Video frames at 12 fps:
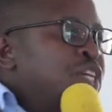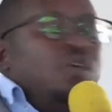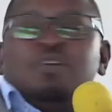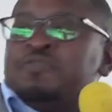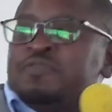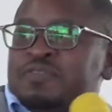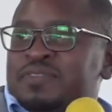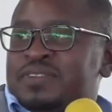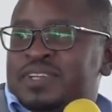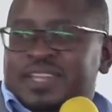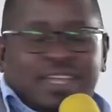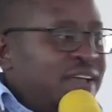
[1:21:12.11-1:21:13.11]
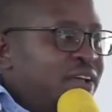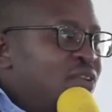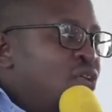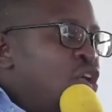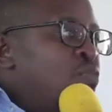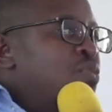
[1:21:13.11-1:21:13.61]
off
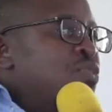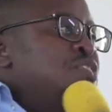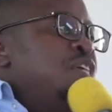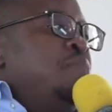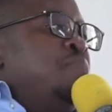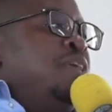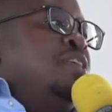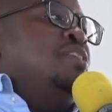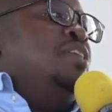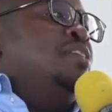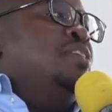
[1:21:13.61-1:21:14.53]
almost immediately.